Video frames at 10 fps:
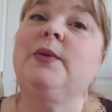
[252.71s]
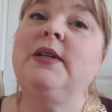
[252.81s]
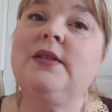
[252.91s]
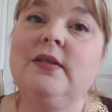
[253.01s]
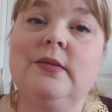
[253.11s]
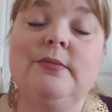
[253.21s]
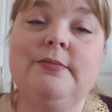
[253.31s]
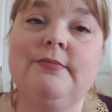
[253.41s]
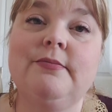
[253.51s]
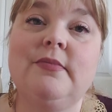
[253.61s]
it,
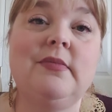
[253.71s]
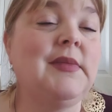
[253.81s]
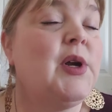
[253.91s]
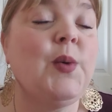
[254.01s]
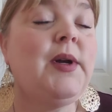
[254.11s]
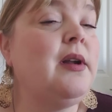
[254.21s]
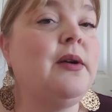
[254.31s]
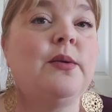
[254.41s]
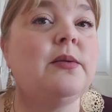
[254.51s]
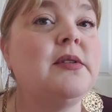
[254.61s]
no one
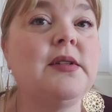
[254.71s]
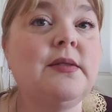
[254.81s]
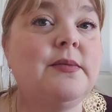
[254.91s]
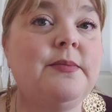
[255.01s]
knows.